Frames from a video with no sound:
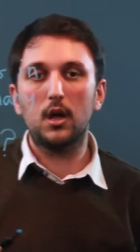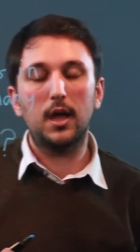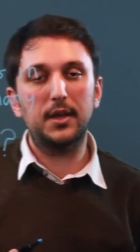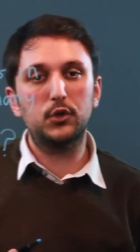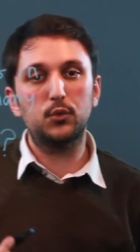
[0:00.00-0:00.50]

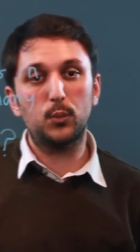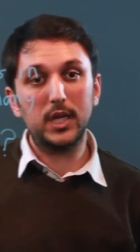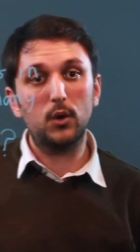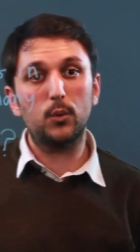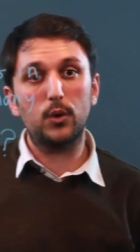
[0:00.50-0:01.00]
And we
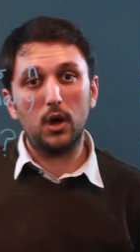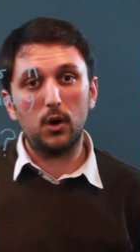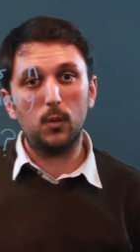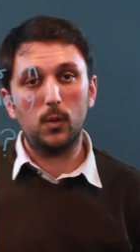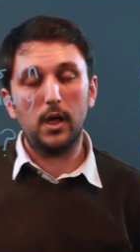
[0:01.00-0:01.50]
don't
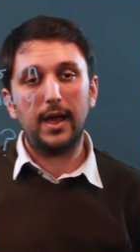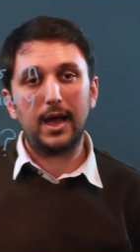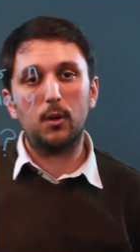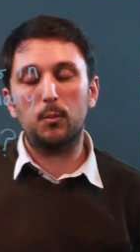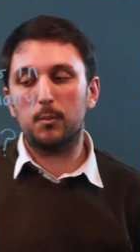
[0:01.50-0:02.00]
know
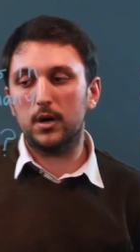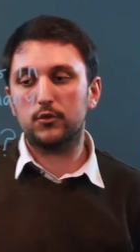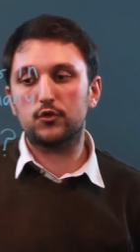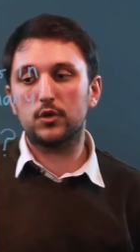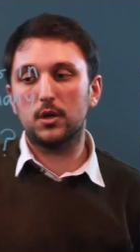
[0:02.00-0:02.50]
how
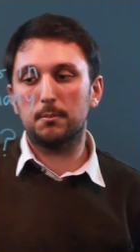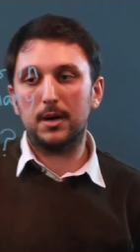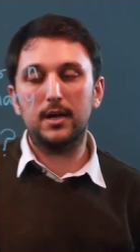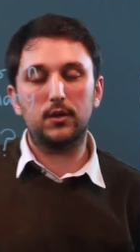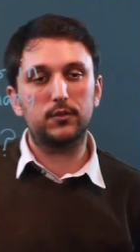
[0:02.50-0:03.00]
much
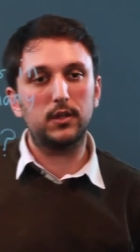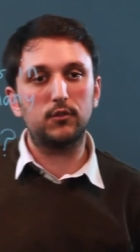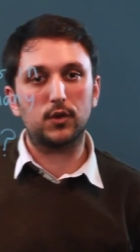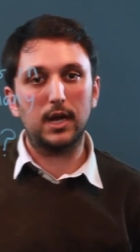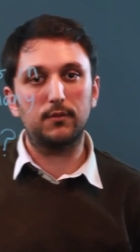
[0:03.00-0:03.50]
miles he's
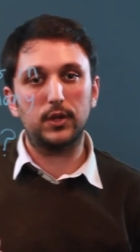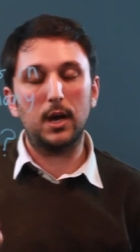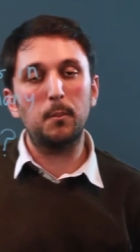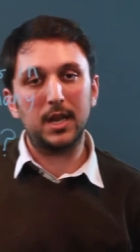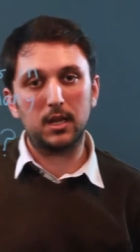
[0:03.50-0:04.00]
traveled, how
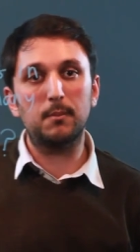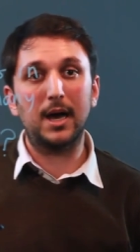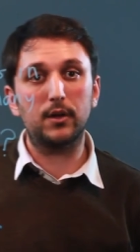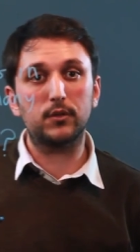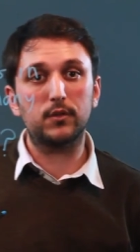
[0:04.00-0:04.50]
many
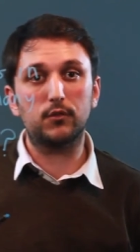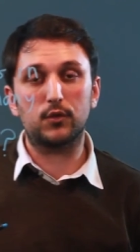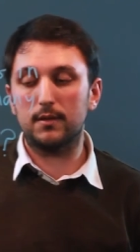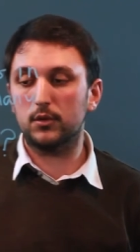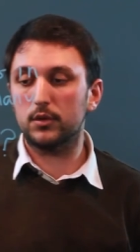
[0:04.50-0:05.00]
miles he's
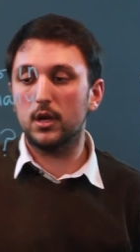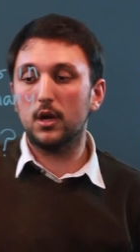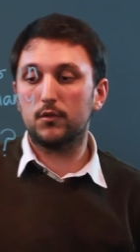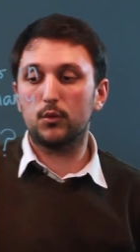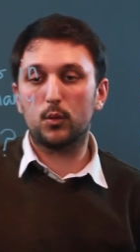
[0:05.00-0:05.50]
traveled.
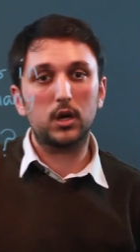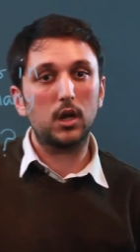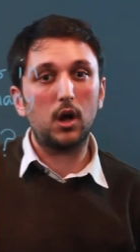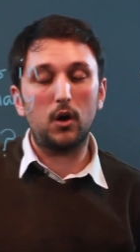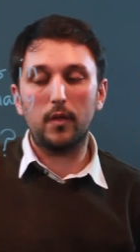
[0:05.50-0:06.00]
So we're going to
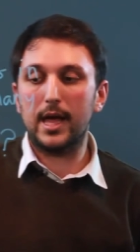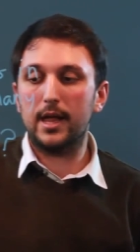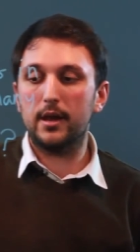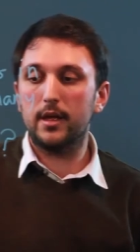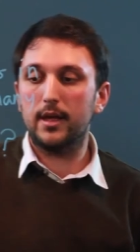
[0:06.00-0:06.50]
call that
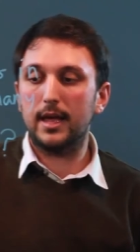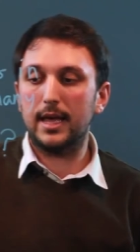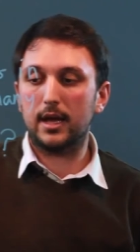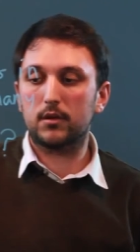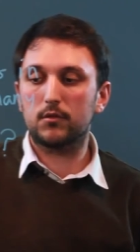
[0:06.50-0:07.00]

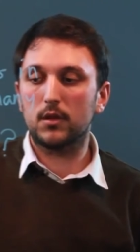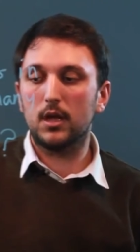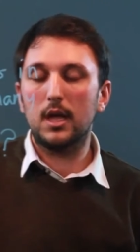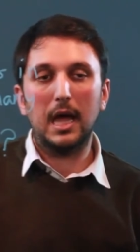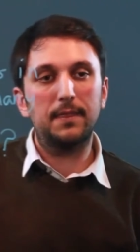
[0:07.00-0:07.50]
x.
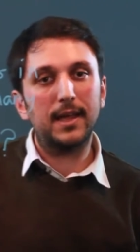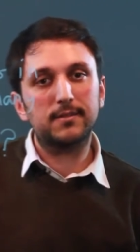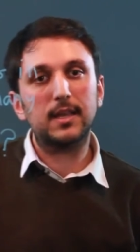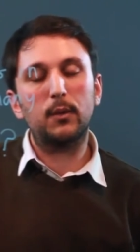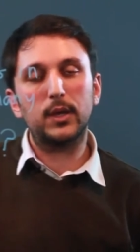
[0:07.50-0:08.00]
And that's
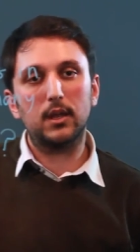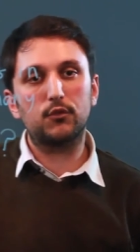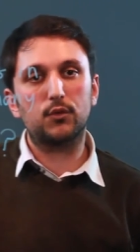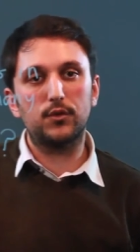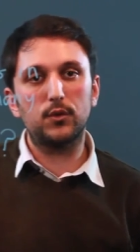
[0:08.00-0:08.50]
how we
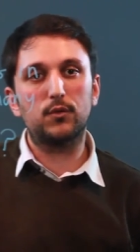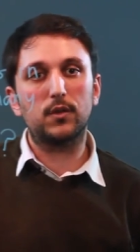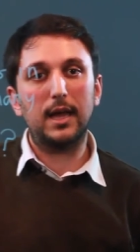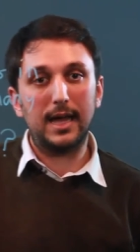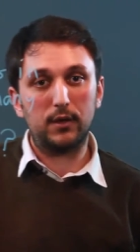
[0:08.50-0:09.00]
introduce
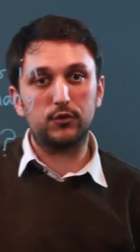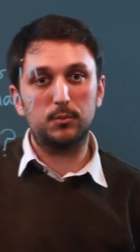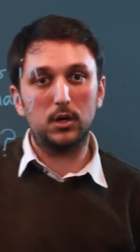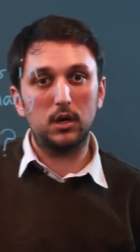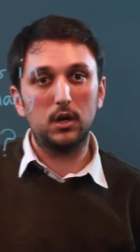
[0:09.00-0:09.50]

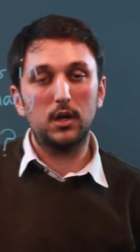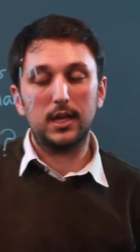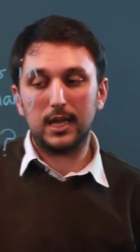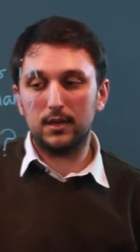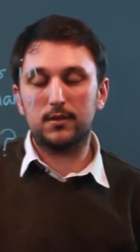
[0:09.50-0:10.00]
algebra
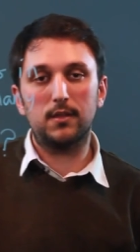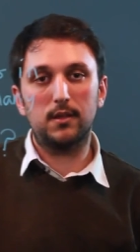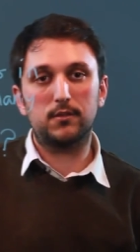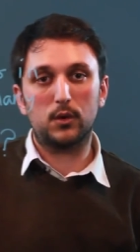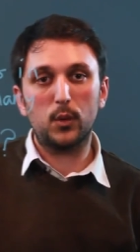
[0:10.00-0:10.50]
into
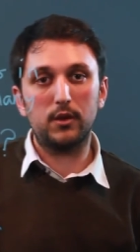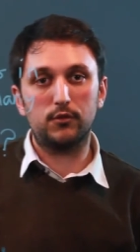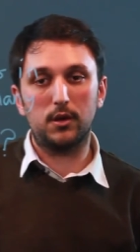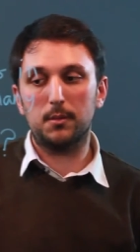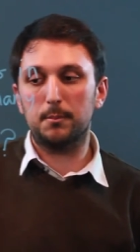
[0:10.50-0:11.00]
this equation,
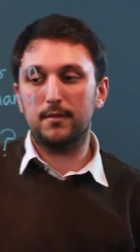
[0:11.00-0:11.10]
by